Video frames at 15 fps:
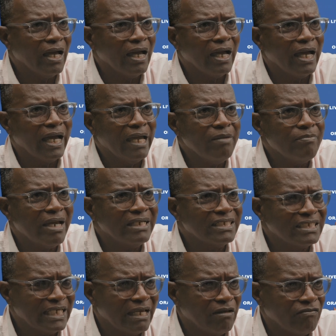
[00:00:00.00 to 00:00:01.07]
I
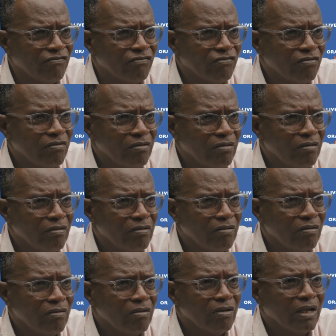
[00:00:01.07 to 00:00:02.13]
myself
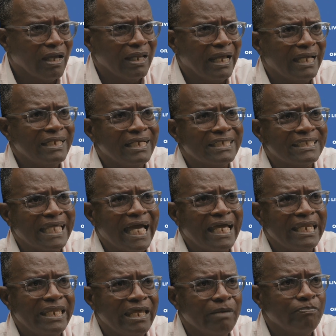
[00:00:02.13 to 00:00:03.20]
could
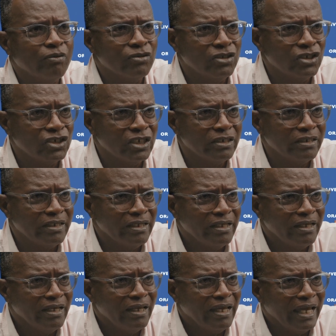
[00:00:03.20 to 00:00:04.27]
understand their position.
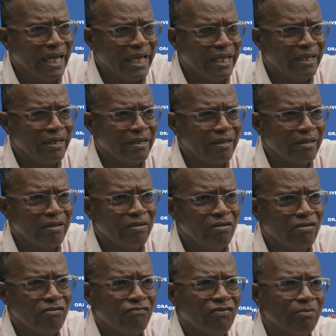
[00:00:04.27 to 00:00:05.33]
And
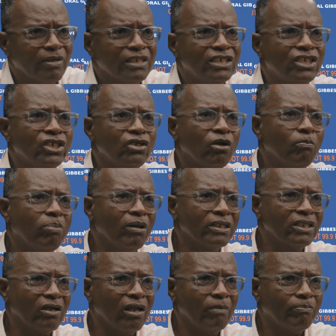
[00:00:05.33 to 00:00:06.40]
from a
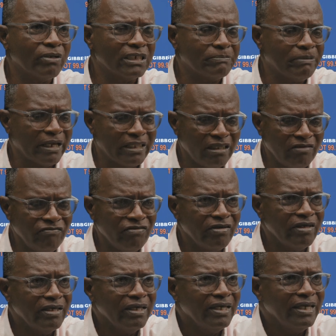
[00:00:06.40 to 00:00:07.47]
geopolitical perspective,
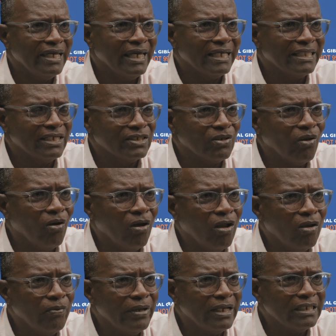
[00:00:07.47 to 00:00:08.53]
it is
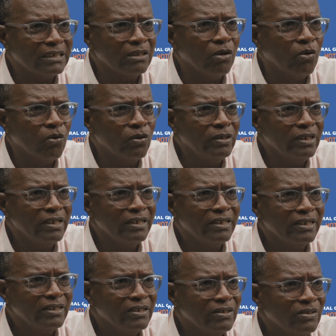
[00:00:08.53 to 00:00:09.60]
always good
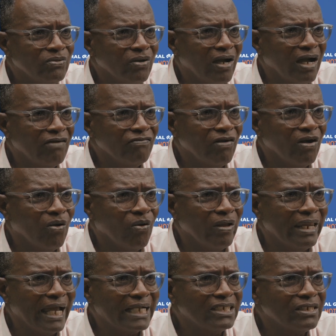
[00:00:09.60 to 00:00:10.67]
to have a
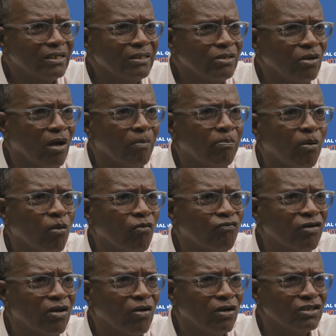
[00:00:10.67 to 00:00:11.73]
connection to a
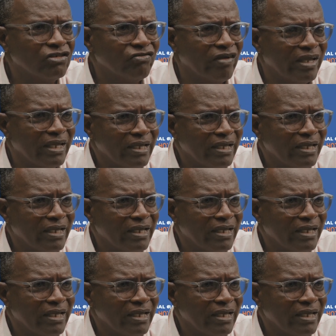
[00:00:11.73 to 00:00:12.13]
powerful country.